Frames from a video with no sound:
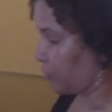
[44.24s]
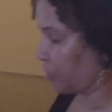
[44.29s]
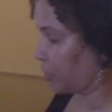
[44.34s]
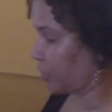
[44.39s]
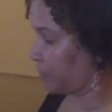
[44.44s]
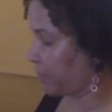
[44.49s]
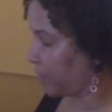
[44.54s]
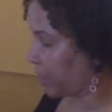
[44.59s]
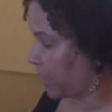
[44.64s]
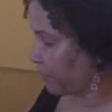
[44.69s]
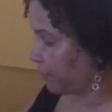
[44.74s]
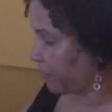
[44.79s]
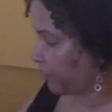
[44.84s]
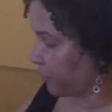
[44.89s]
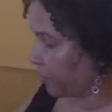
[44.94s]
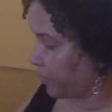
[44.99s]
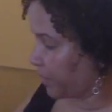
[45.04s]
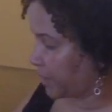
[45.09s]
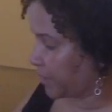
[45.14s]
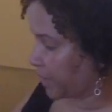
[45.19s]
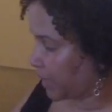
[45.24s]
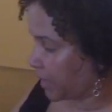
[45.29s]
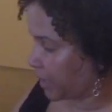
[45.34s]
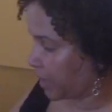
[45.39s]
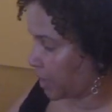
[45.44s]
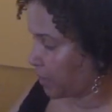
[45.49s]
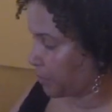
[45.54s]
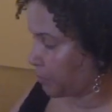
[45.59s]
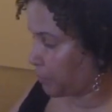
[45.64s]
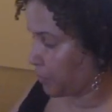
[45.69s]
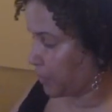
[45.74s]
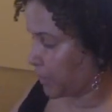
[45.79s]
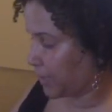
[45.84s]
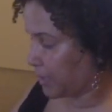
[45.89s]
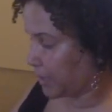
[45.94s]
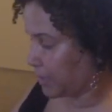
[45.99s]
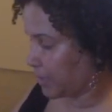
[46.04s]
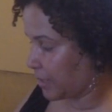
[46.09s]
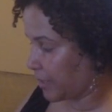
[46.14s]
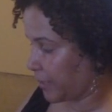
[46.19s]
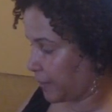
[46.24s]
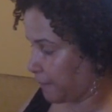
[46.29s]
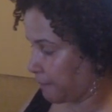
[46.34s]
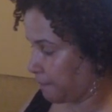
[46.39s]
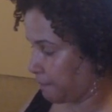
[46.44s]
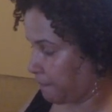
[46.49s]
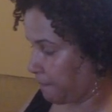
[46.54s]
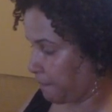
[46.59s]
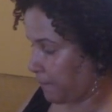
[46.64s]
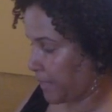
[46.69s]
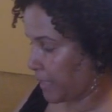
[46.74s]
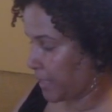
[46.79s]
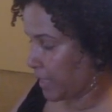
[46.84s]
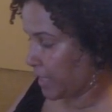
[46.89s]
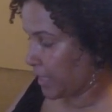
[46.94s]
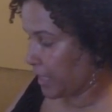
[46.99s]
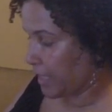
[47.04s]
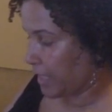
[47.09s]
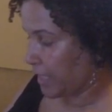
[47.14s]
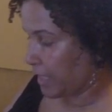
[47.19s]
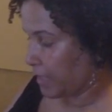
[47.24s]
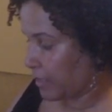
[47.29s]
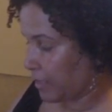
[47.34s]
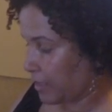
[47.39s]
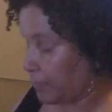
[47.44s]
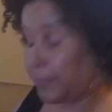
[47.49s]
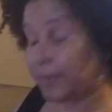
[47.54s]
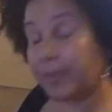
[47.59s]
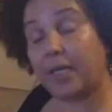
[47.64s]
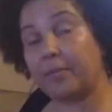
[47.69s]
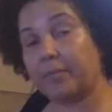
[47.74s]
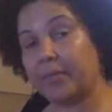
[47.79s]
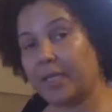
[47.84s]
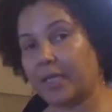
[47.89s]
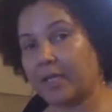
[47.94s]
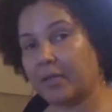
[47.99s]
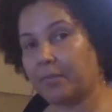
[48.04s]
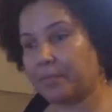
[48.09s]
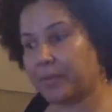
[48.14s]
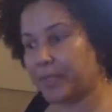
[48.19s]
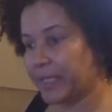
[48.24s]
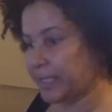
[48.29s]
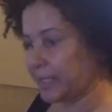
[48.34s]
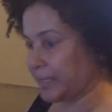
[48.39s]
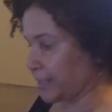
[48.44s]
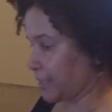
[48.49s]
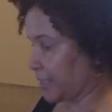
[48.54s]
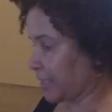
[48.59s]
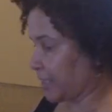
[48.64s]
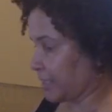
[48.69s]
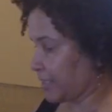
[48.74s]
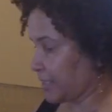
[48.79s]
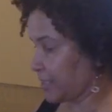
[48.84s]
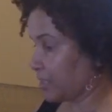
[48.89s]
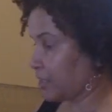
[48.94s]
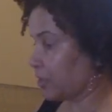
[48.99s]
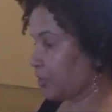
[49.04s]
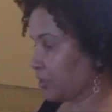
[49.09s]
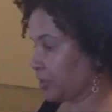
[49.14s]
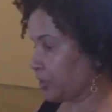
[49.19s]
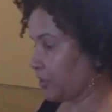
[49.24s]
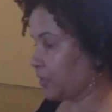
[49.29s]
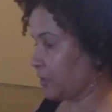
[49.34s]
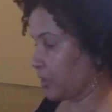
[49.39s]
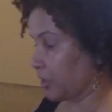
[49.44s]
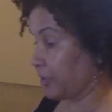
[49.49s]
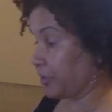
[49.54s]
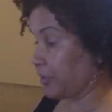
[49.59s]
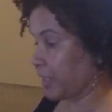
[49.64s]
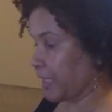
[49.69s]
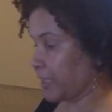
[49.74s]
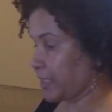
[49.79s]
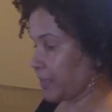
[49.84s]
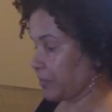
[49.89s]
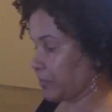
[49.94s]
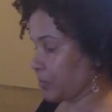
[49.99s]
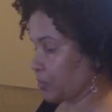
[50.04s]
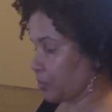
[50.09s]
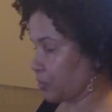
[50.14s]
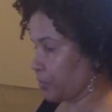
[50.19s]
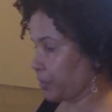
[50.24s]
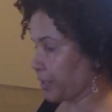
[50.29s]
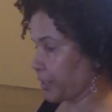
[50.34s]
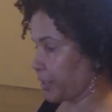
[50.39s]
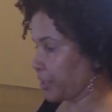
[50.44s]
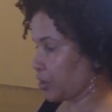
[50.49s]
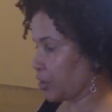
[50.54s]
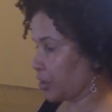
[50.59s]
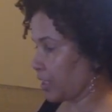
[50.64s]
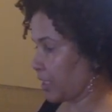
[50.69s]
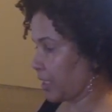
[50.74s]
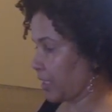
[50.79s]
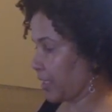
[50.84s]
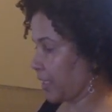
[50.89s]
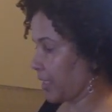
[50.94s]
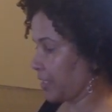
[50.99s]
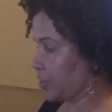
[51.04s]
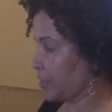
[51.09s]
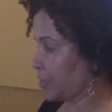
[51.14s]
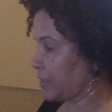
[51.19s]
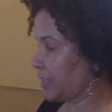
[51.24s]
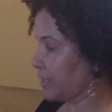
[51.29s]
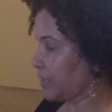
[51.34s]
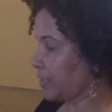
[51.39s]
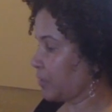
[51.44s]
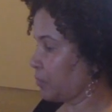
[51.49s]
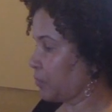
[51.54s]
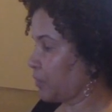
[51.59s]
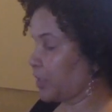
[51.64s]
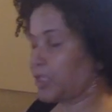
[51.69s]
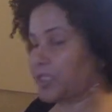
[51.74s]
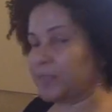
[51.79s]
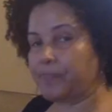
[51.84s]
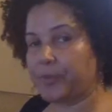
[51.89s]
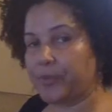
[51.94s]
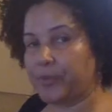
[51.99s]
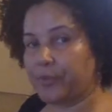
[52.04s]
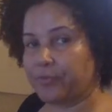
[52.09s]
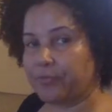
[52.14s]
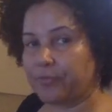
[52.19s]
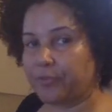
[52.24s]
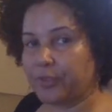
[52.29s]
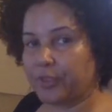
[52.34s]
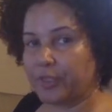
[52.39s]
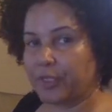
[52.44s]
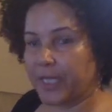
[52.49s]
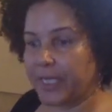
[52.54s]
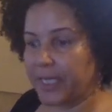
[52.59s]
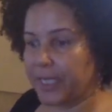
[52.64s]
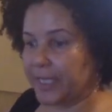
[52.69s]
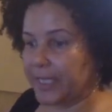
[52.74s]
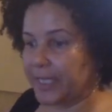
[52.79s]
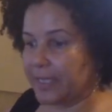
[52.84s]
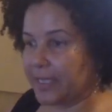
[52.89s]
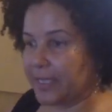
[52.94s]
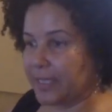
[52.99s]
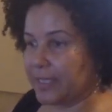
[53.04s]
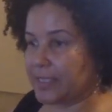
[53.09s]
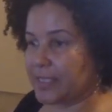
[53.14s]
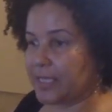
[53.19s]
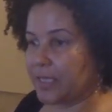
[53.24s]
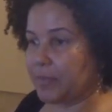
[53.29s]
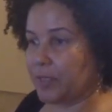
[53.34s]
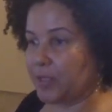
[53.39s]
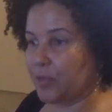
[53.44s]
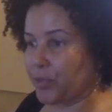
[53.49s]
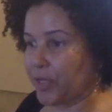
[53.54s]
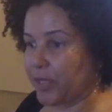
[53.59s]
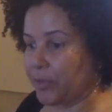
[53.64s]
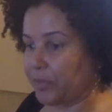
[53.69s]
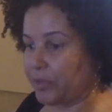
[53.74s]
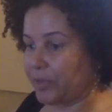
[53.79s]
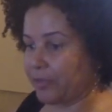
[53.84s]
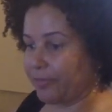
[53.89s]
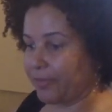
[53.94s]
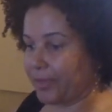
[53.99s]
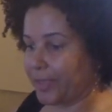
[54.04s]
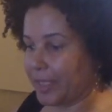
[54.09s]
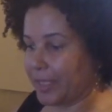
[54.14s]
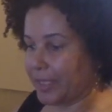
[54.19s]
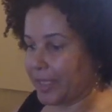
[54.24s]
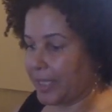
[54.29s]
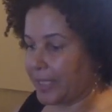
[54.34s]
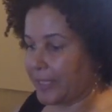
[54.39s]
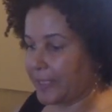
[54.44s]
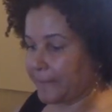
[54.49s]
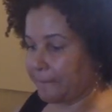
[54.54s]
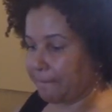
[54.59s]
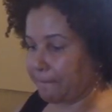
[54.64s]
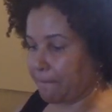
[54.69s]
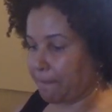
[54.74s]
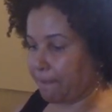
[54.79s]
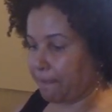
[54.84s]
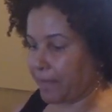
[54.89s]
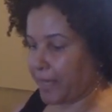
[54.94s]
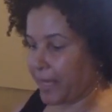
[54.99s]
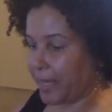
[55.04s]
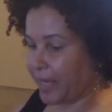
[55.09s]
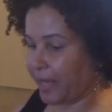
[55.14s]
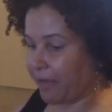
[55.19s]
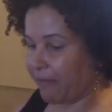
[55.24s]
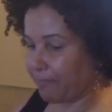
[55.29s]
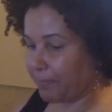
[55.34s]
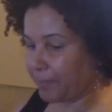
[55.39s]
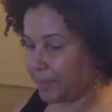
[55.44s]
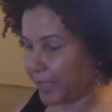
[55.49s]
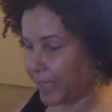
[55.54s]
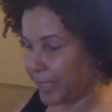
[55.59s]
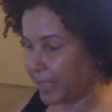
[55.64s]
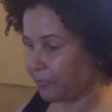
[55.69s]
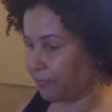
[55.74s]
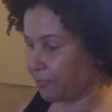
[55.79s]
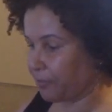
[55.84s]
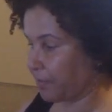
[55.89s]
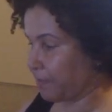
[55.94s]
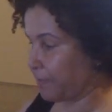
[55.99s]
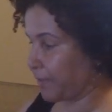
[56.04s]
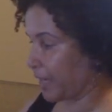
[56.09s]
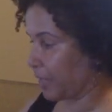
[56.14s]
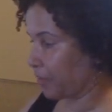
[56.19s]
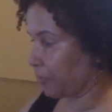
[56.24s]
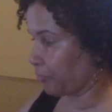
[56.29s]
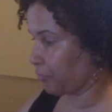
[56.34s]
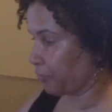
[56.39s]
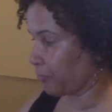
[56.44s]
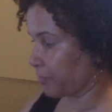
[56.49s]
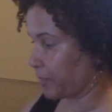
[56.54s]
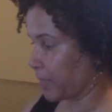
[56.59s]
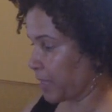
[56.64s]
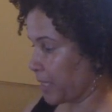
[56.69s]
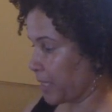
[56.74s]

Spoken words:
course, part of it will be taken up with the plumbing, but it's still, you get some storage, and I just think the wood is beautiful, and I think it's going to be great with everything that I have planned for the bathroom.